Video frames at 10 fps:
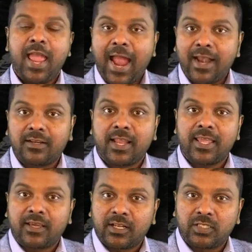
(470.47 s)

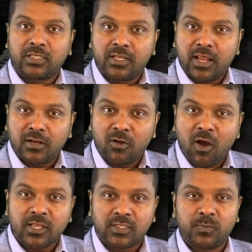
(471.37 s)
anti Christian
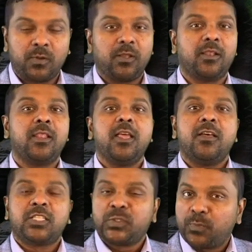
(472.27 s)
gospel,
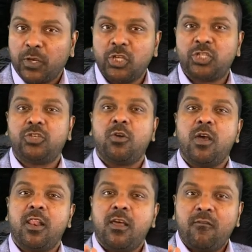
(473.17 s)
spiritual